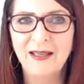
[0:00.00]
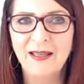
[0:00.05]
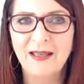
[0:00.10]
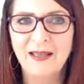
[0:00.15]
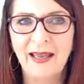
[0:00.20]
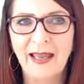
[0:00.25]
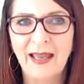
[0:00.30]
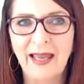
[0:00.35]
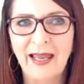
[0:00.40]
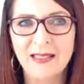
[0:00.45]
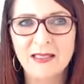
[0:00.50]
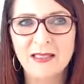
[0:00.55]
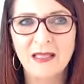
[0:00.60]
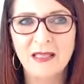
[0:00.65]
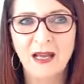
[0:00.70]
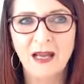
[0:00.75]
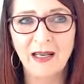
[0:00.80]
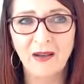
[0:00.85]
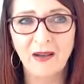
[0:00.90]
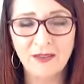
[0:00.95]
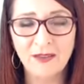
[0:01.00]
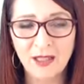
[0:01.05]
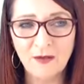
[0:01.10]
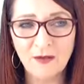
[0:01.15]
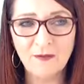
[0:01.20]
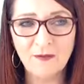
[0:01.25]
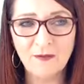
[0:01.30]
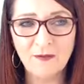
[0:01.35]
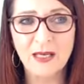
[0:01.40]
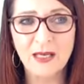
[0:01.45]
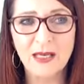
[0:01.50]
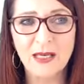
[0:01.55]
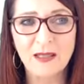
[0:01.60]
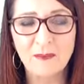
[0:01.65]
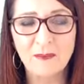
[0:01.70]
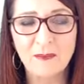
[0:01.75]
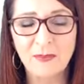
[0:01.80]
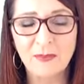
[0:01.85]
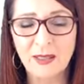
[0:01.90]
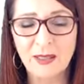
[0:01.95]
And I think for me, the
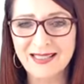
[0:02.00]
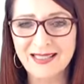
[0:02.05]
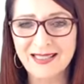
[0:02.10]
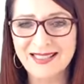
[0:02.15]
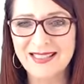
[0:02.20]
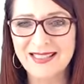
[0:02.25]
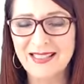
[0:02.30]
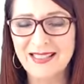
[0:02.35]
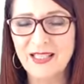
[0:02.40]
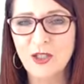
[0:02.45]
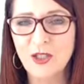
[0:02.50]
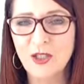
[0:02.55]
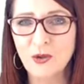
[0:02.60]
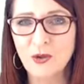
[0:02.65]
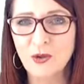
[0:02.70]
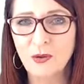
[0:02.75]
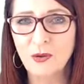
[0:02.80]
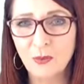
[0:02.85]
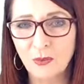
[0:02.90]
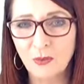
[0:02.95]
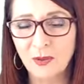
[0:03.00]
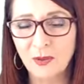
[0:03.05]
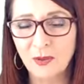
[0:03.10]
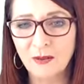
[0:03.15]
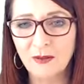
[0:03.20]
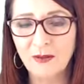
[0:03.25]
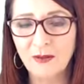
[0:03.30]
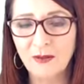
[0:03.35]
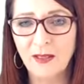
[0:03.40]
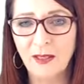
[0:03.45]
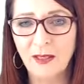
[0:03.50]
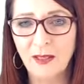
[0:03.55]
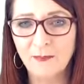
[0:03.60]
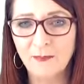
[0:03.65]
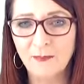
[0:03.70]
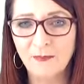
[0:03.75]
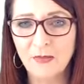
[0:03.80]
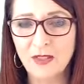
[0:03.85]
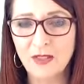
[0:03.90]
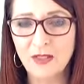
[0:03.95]
biggest issue with
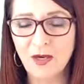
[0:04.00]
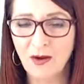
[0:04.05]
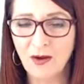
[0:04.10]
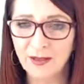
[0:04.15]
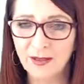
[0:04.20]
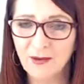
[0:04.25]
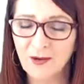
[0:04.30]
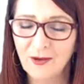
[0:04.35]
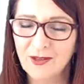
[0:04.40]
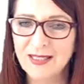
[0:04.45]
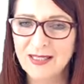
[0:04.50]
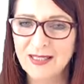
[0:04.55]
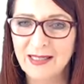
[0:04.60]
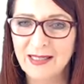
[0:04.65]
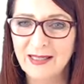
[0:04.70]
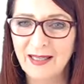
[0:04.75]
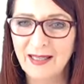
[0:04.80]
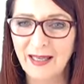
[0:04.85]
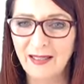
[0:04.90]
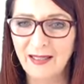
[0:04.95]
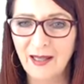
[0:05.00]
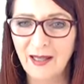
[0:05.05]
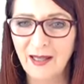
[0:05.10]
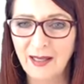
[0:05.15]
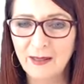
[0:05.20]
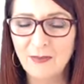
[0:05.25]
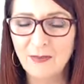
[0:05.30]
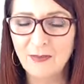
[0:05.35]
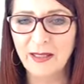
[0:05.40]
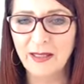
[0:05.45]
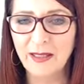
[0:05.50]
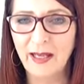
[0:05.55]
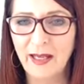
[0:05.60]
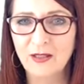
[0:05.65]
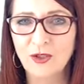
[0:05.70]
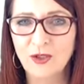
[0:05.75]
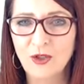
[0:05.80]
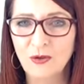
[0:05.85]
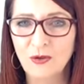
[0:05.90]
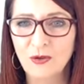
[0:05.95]
diagnosing and labelling our
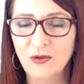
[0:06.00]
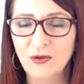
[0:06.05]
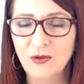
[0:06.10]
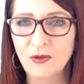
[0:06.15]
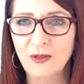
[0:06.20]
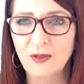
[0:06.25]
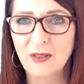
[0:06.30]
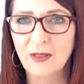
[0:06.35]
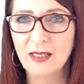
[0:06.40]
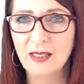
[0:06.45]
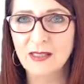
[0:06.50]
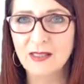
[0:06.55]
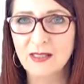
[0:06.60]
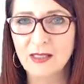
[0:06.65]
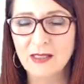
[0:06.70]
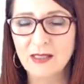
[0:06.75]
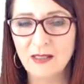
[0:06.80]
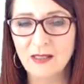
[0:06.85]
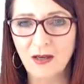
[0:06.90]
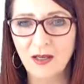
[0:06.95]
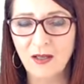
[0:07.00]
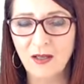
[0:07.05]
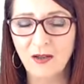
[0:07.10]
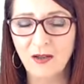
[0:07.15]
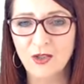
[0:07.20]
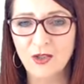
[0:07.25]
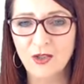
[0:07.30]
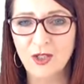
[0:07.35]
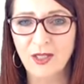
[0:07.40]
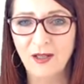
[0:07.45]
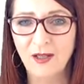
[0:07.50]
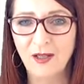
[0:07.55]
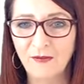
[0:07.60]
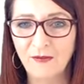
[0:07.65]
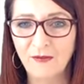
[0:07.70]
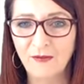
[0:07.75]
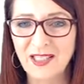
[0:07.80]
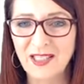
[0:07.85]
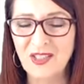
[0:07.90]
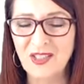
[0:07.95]
children is the psychological
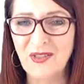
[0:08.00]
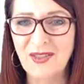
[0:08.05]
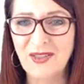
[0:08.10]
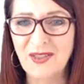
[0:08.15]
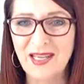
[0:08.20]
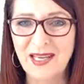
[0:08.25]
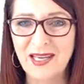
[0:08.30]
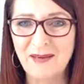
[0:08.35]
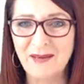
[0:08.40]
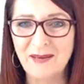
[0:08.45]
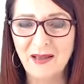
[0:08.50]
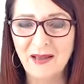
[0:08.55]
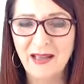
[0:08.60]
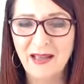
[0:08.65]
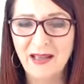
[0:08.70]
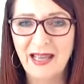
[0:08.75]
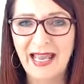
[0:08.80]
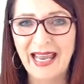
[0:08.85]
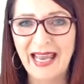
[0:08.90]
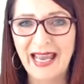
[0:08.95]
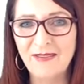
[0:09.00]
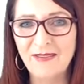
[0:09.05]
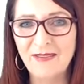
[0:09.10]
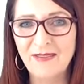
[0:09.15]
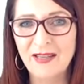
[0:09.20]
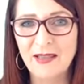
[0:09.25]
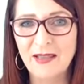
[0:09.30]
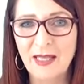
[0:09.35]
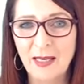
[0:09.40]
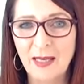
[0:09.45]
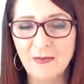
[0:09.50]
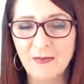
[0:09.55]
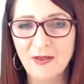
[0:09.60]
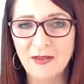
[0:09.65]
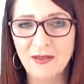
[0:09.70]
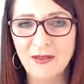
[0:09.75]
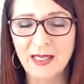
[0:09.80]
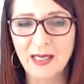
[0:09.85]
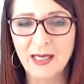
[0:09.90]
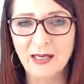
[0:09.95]
effect on them, having them
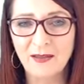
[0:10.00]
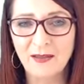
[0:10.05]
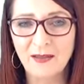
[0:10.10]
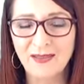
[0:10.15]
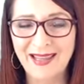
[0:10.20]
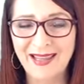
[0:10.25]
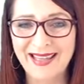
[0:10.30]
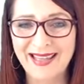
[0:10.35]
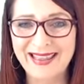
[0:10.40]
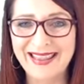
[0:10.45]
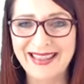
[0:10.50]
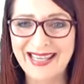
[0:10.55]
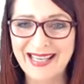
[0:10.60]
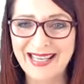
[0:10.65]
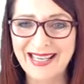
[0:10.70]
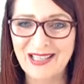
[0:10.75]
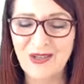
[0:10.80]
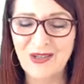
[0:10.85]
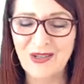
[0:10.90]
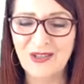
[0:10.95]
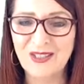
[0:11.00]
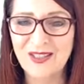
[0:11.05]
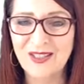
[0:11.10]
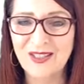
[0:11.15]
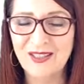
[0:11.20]
think that they're not,